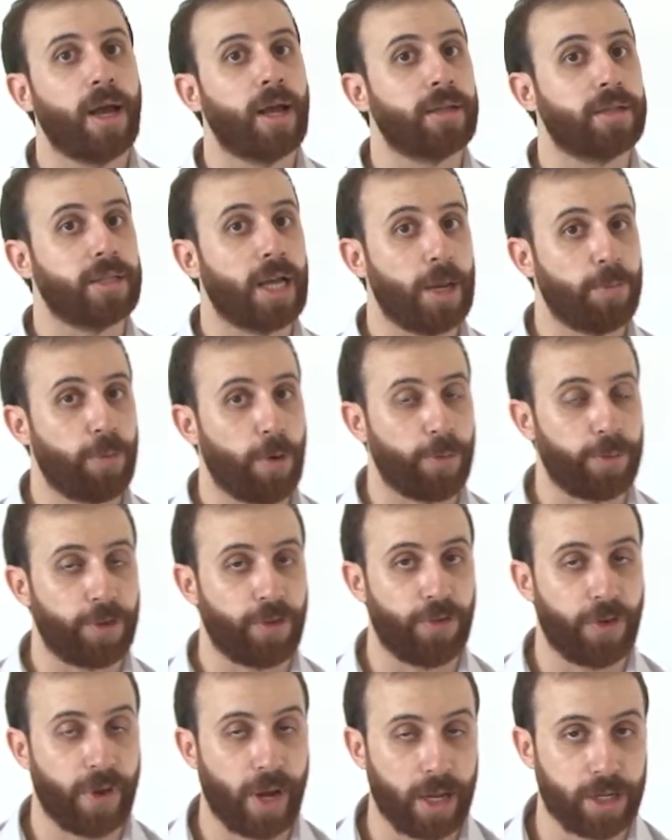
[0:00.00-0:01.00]
type of
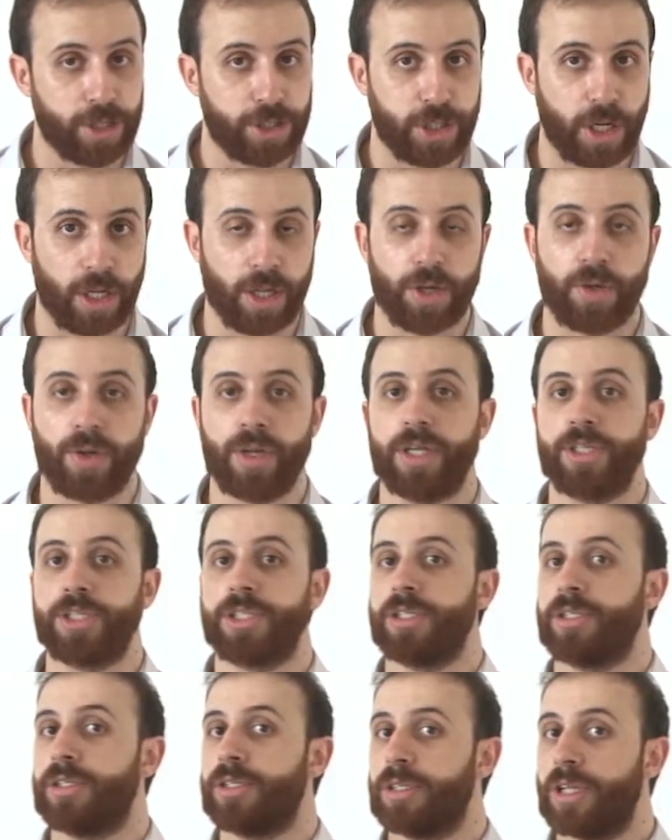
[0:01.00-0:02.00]
differential
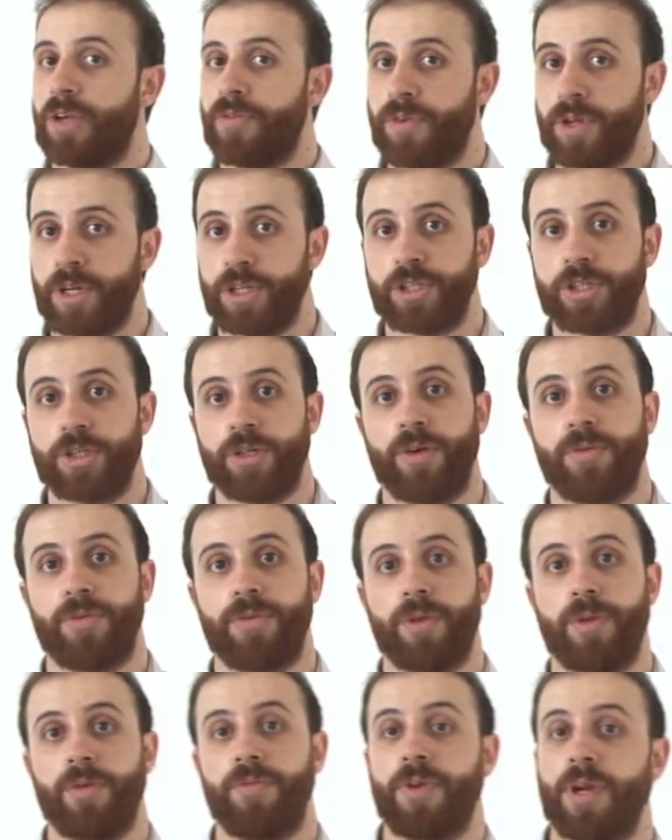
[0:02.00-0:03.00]
equation, definition
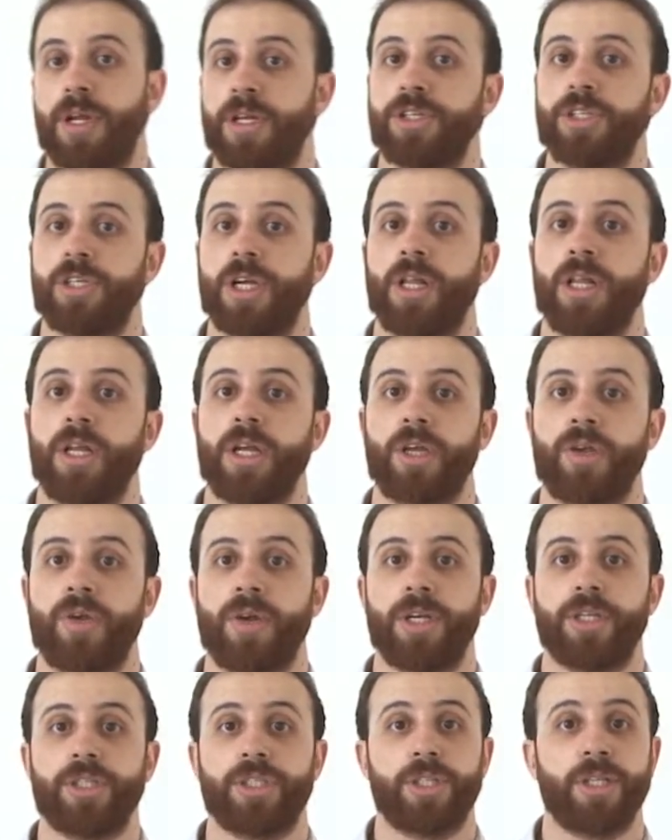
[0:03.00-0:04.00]
of differential
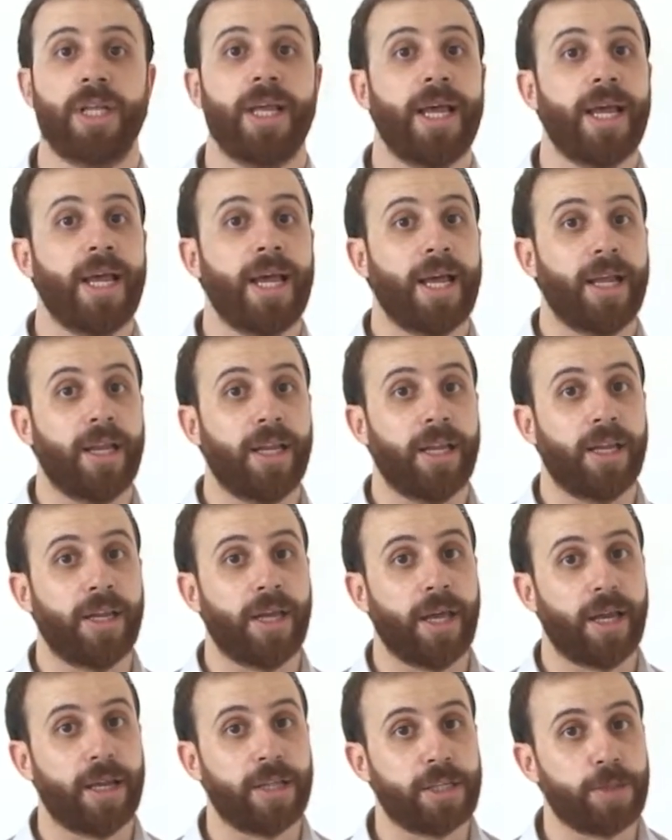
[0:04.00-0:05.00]
equation,
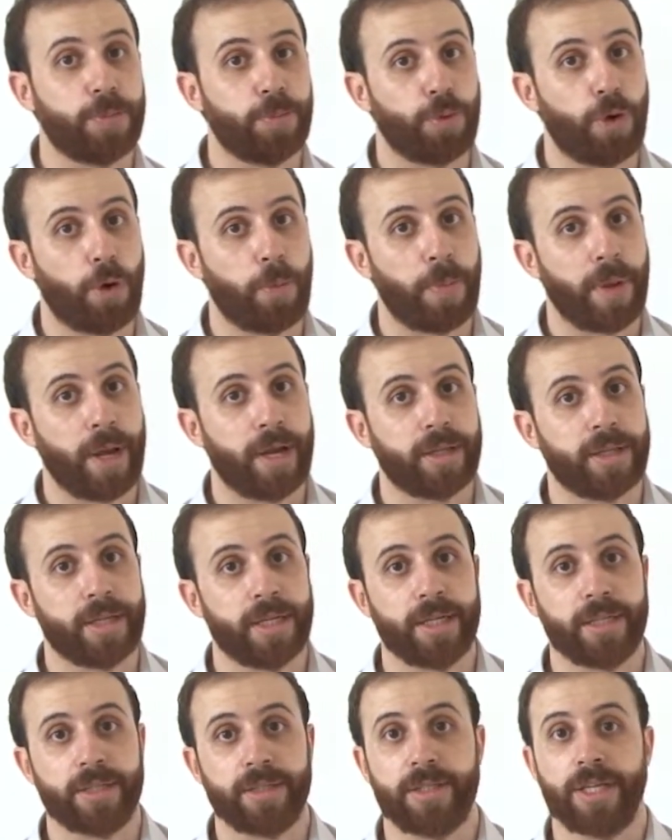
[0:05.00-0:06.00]
linearity
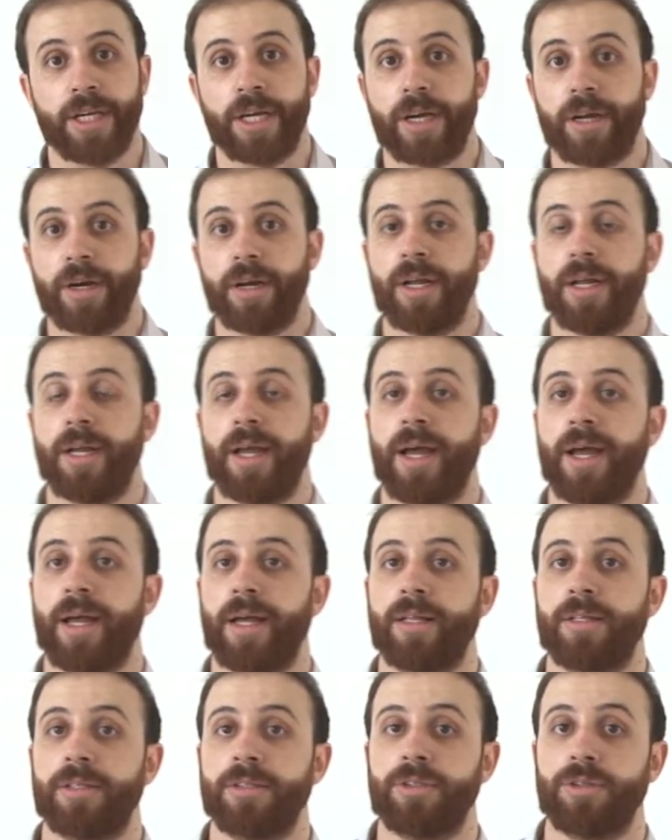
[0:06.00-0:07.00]
property, degree
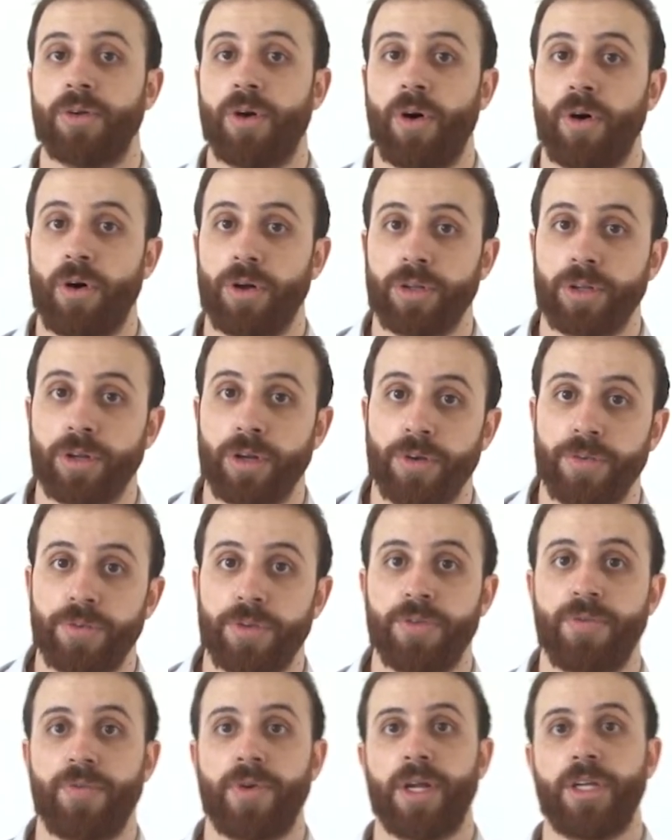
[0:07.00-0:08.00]
and order of
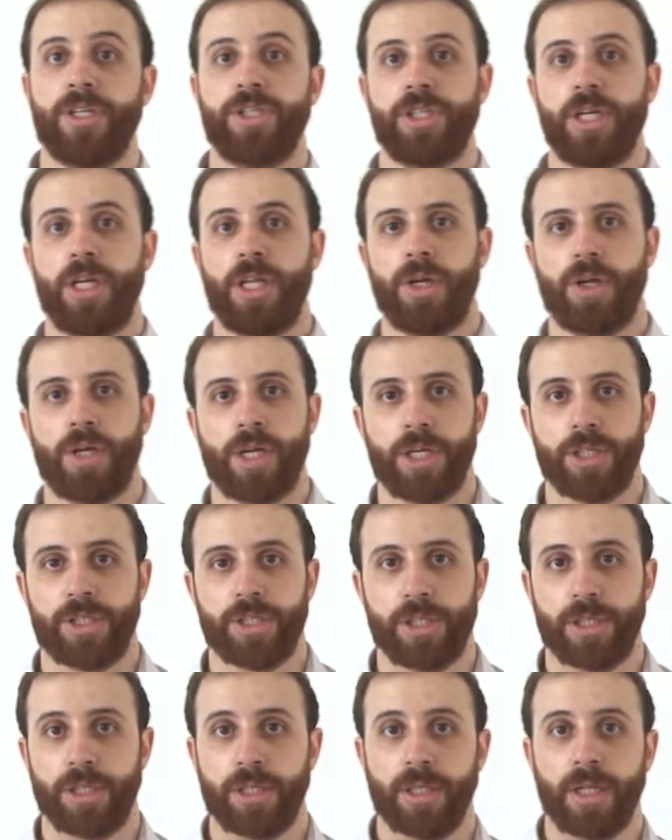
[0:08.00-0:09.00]
differential
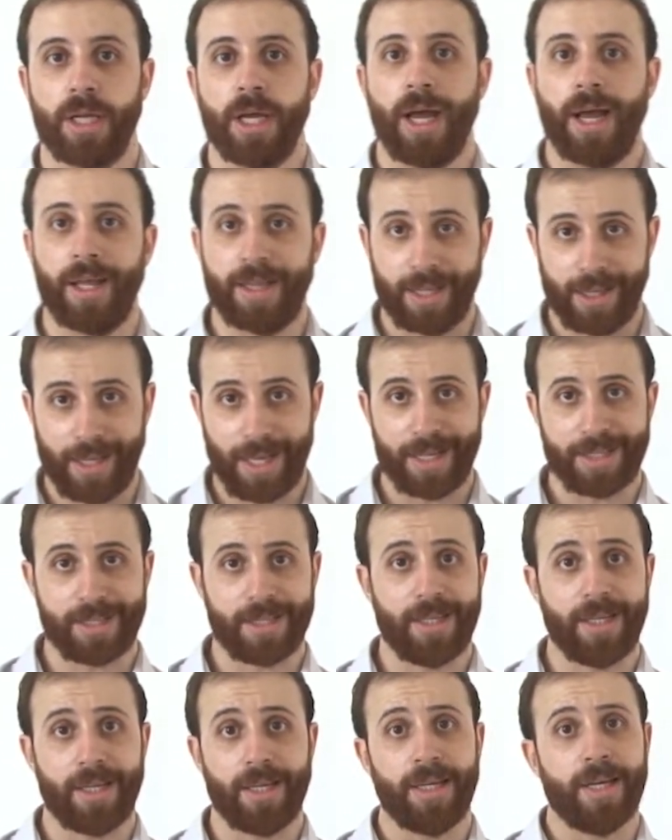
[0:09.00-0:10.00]
equation, and
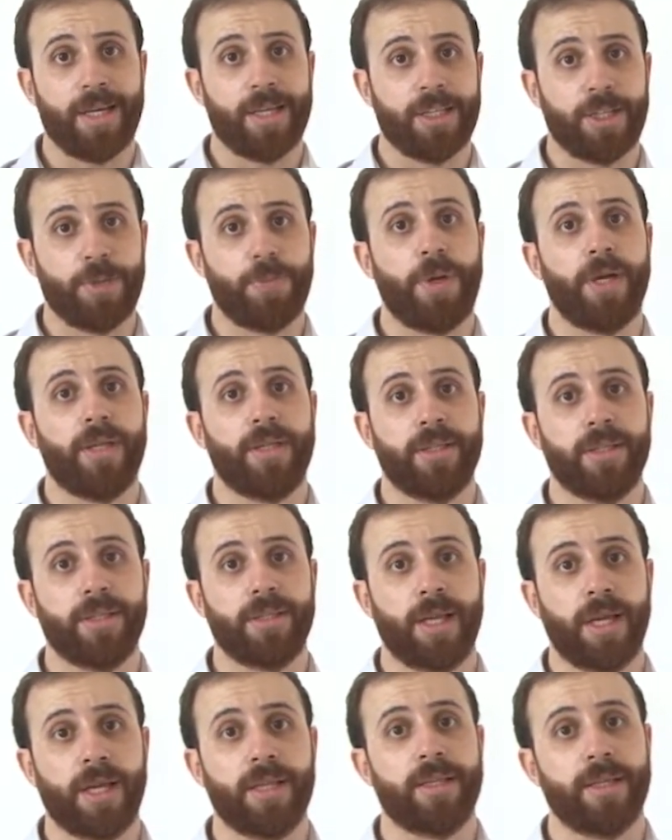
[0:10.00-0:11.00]
lastly
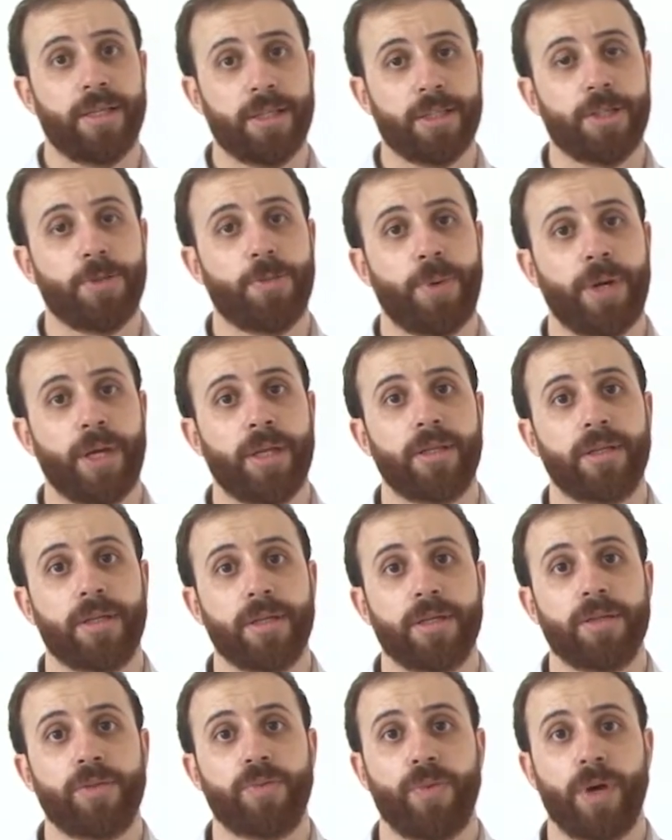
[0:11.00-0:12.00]
dependent and
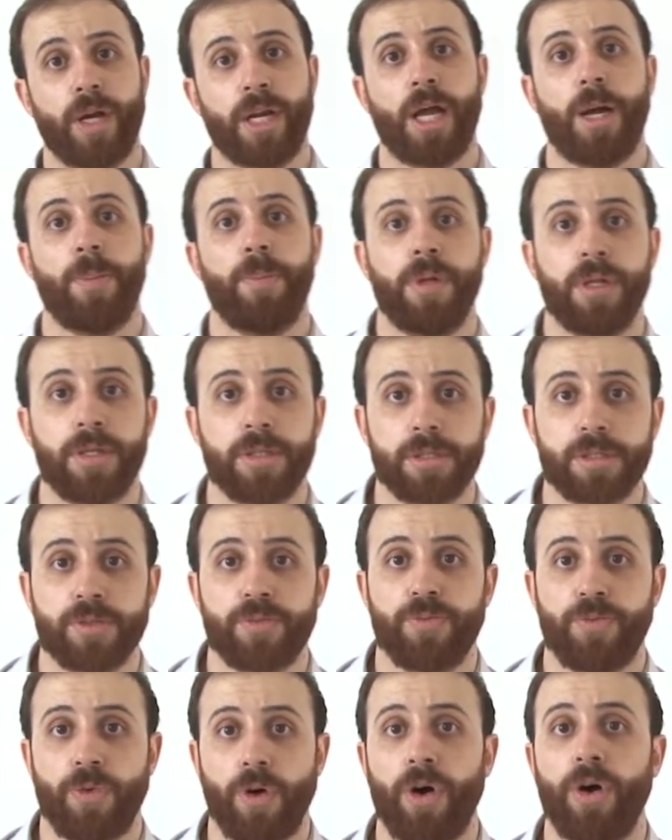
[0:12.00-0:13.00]
independent variables
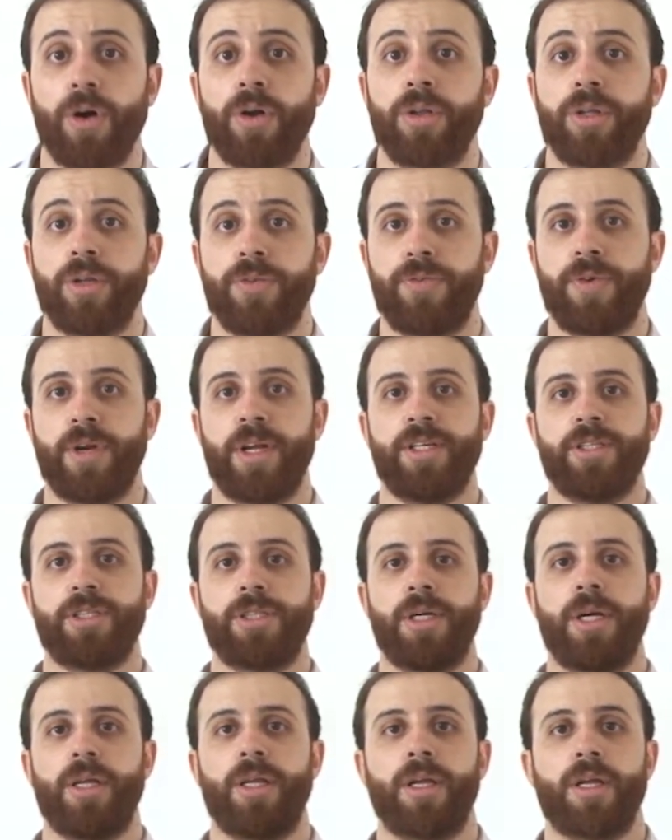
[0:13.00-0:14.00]
for
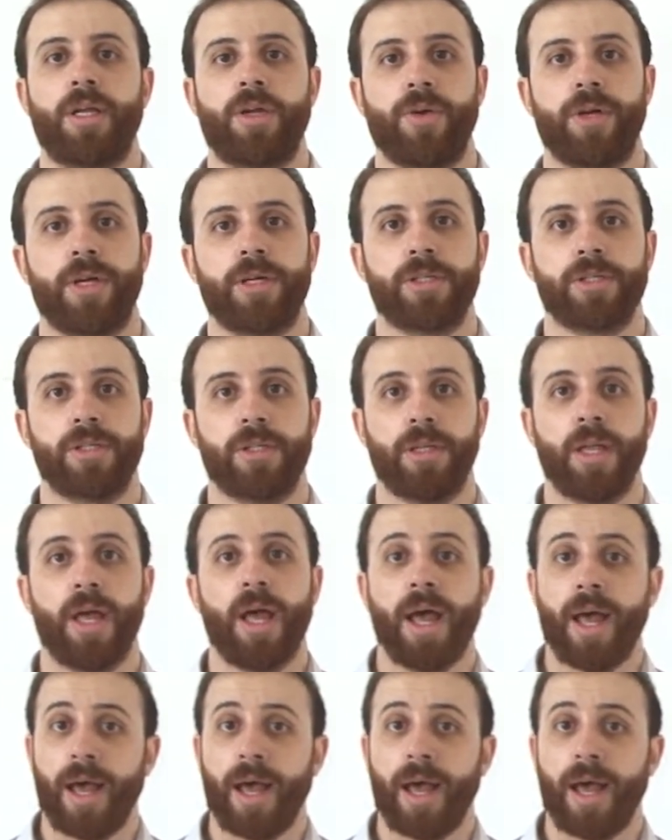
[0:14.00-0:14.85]
differential equation.